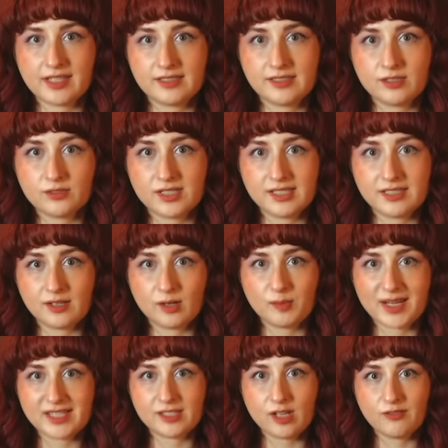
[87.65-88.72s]
I still consider
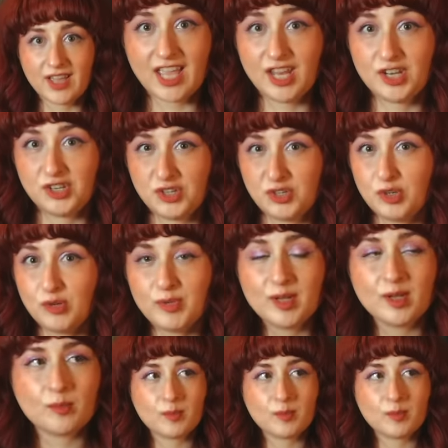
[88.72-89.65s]
myself a noob